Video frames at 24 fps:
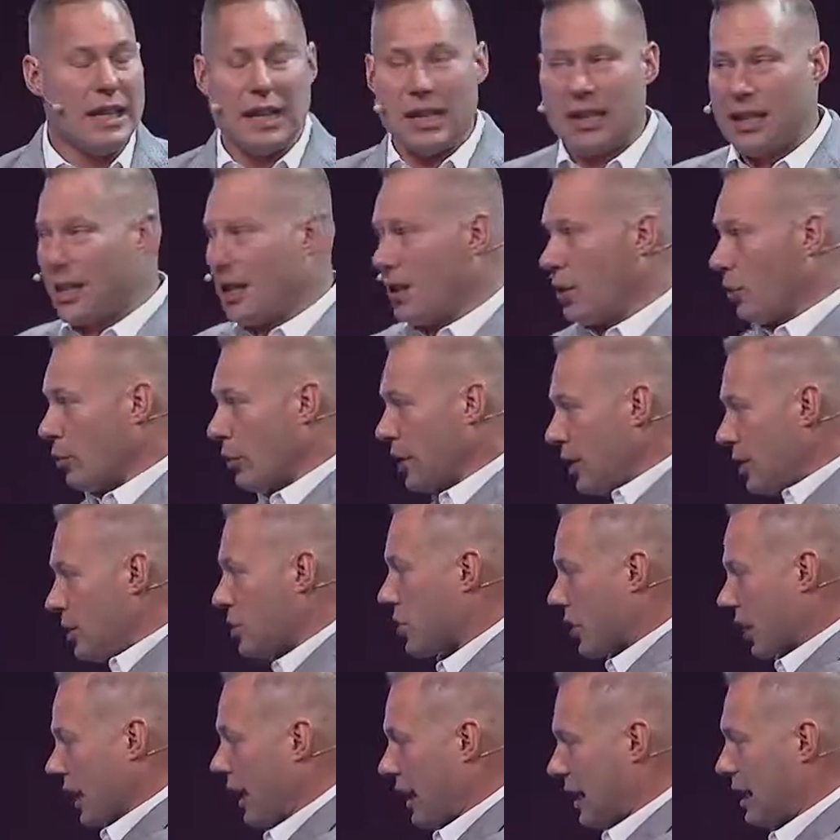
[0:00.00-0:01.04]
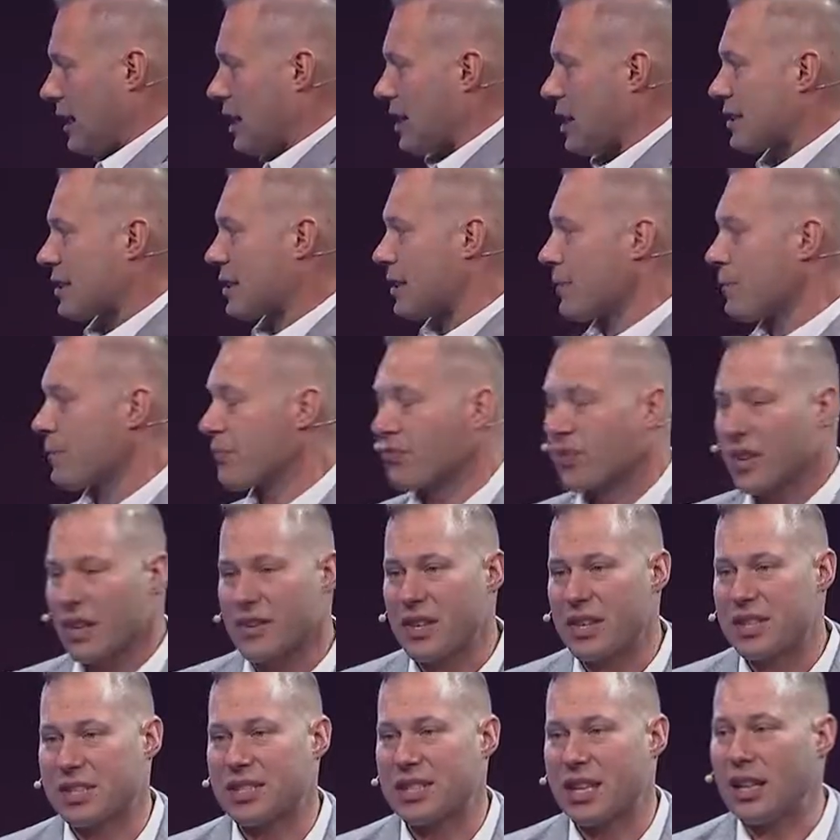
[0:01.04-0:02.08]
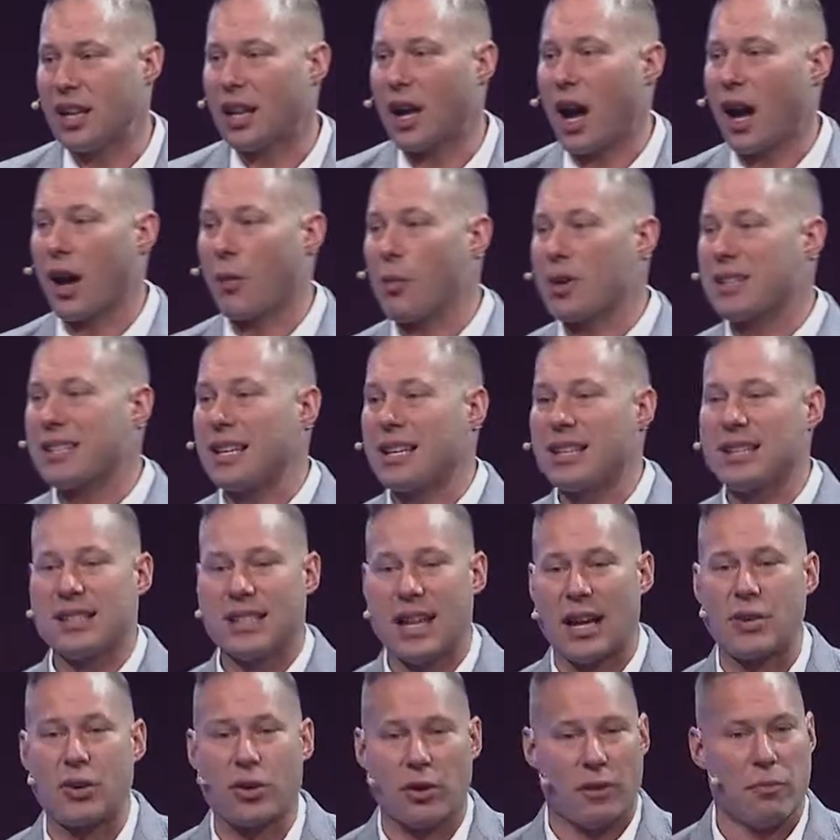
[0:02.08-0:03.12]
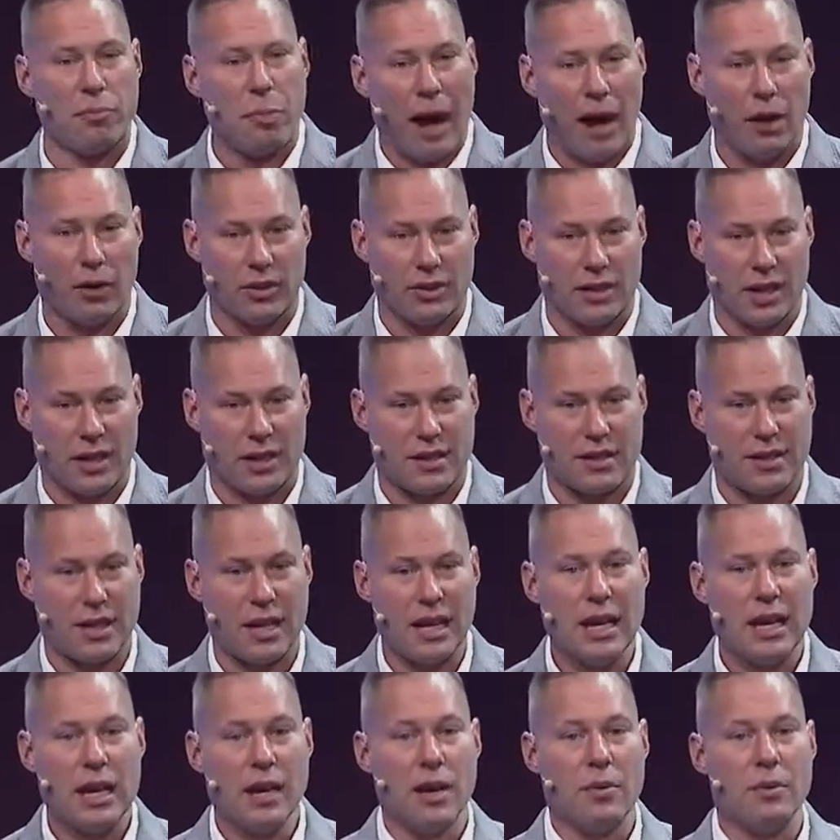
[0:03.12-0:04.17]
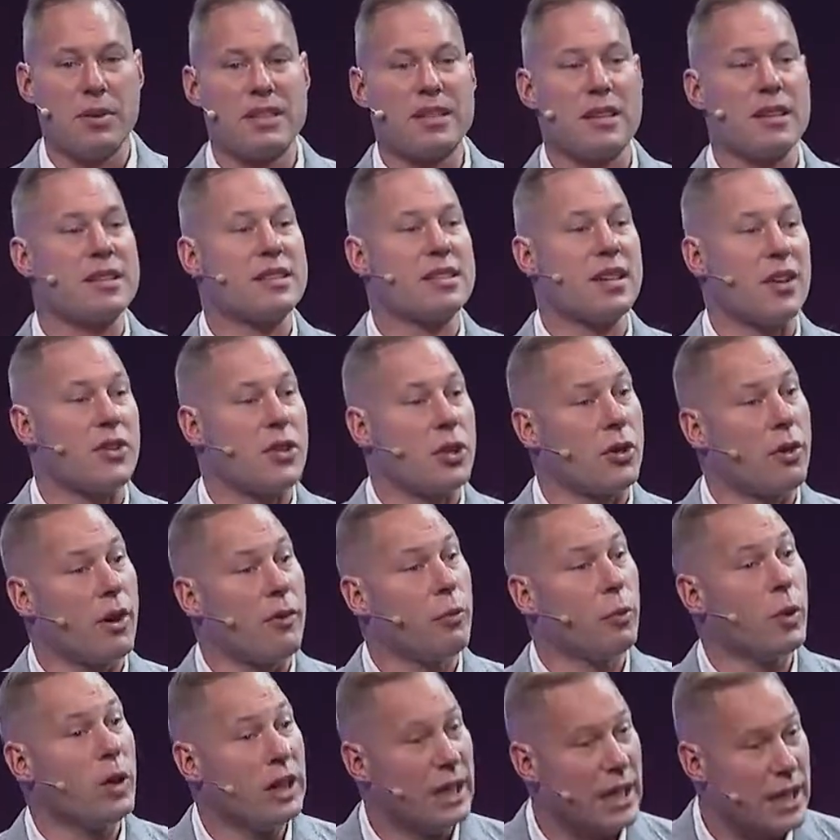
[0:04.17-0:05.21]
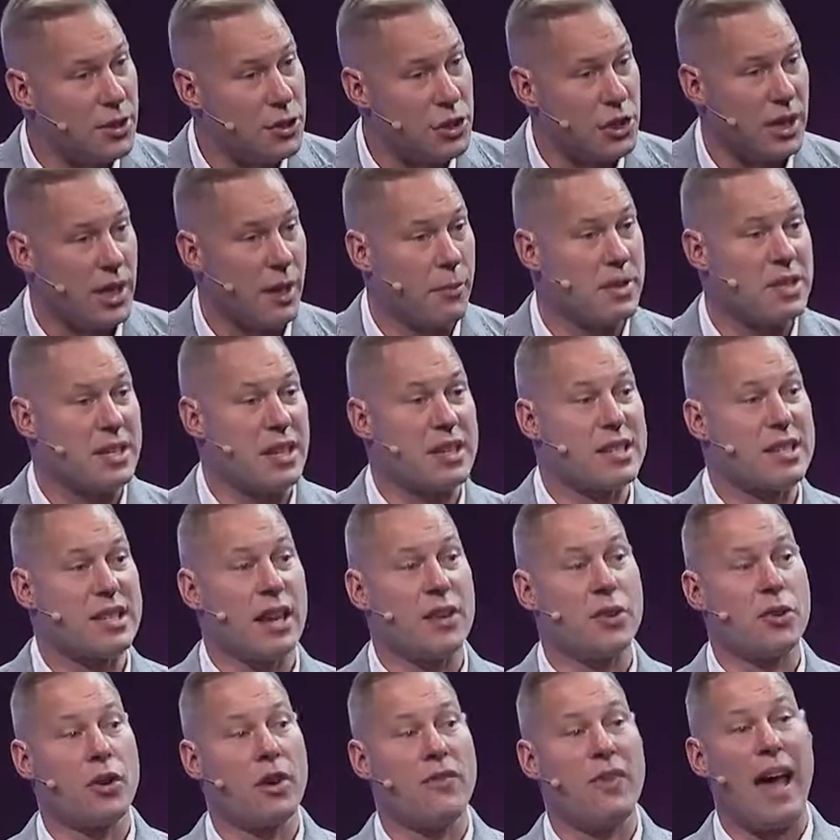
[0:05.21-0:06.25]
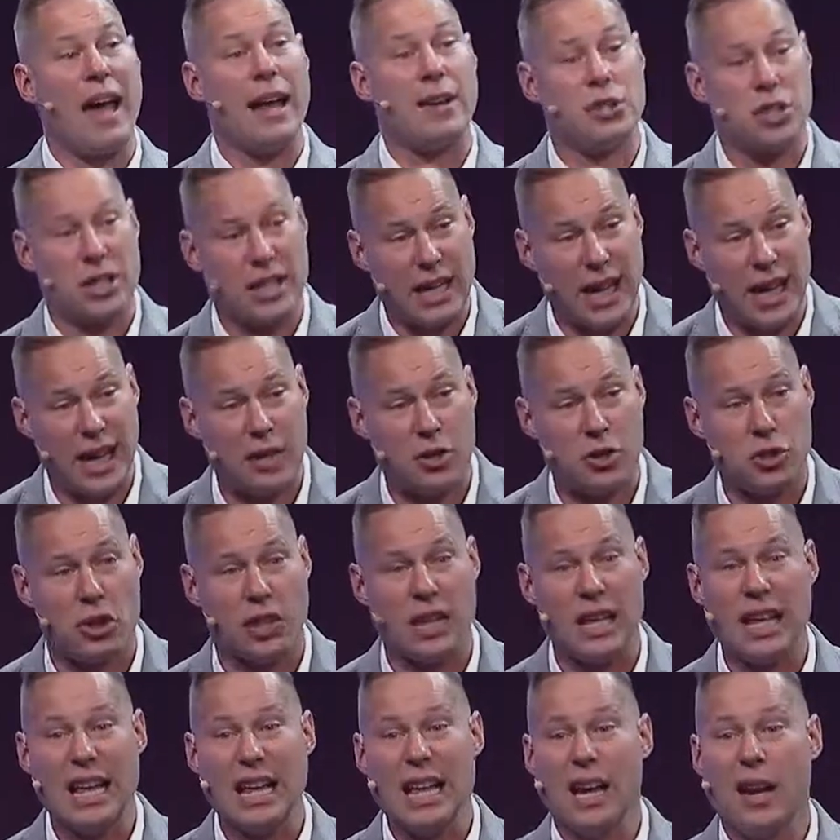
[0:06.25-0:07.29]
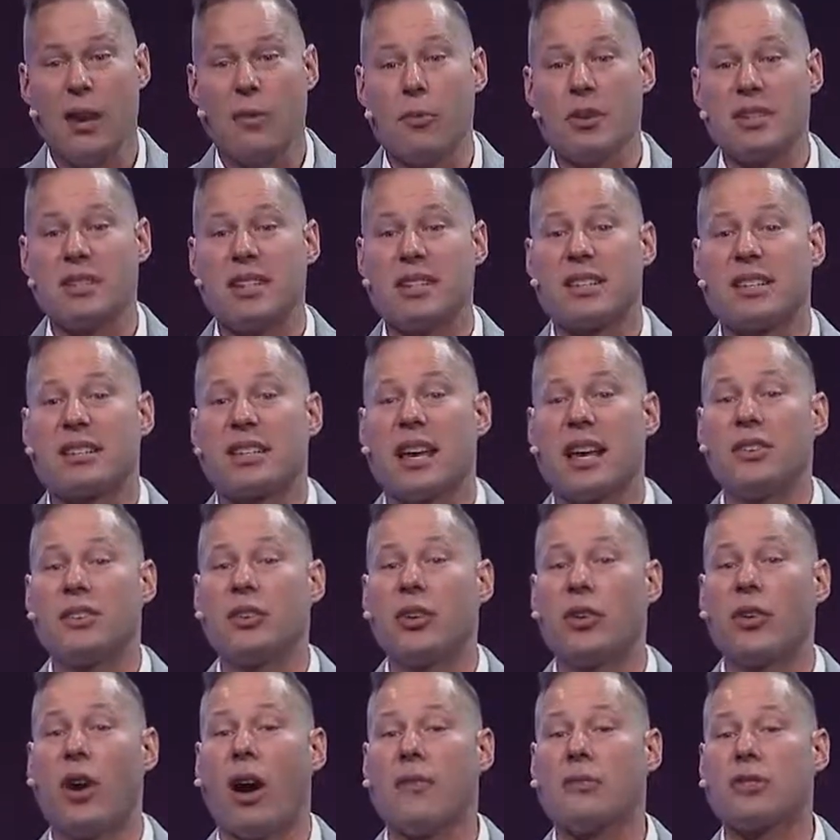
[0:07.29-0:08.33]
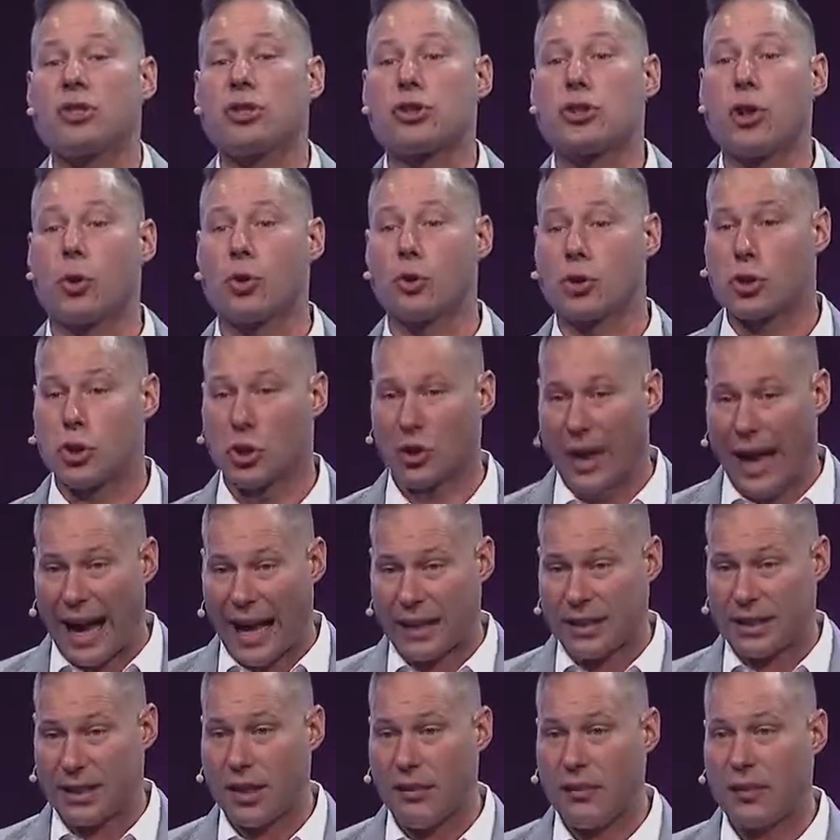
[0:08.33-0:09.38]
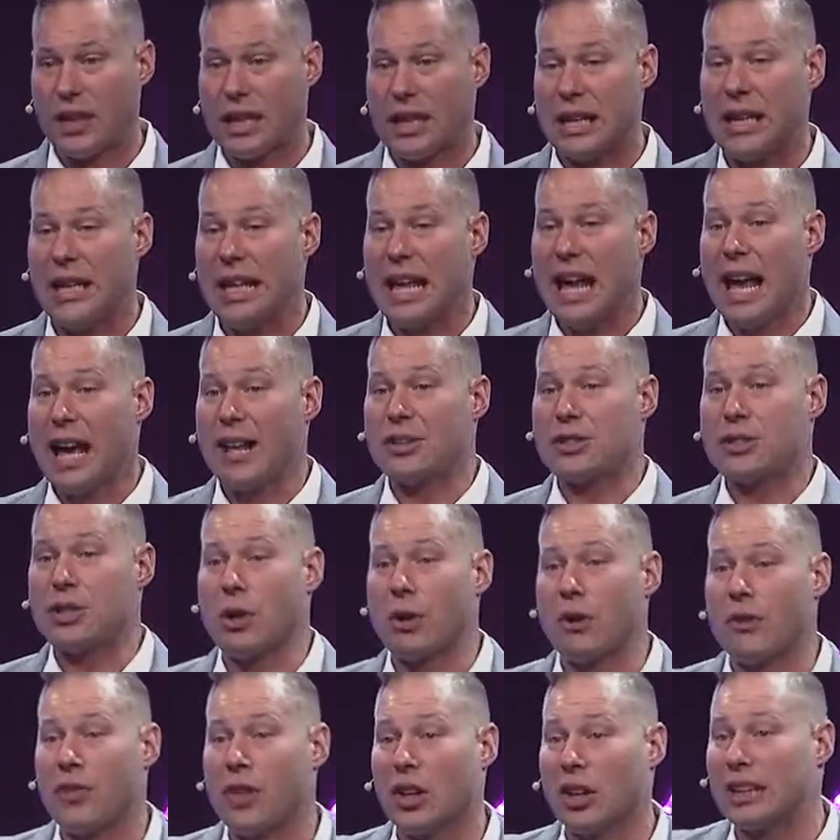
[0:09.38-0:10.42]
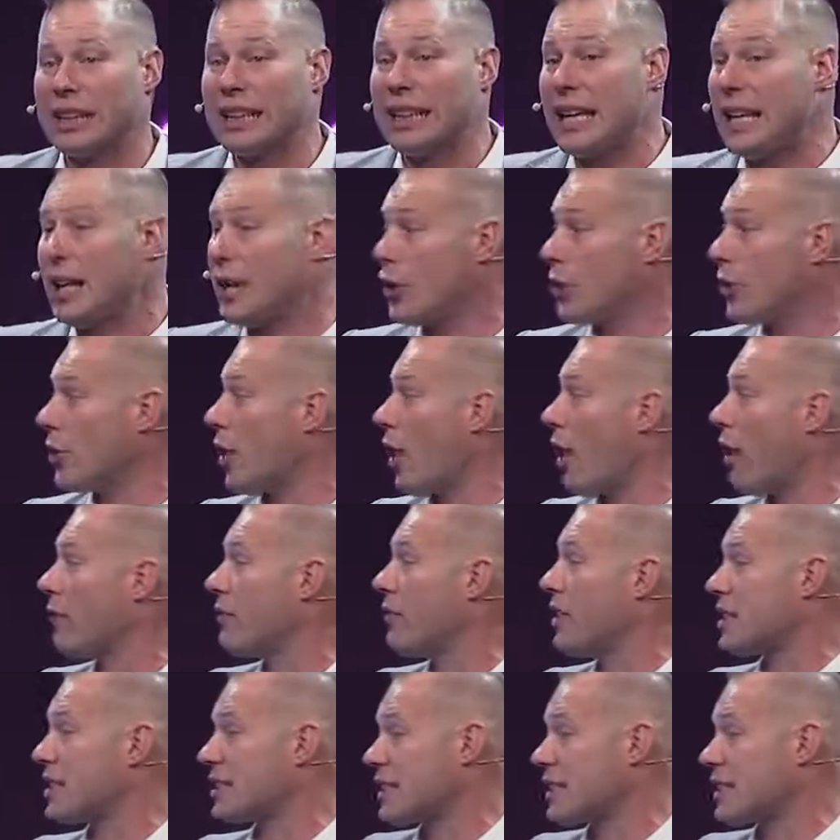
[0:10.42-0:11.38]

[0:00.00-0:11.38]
in a region like this, the synagogue was the center of politics. It was the center of religion. It was the center of education. It was the center of social activity. And so the leader of the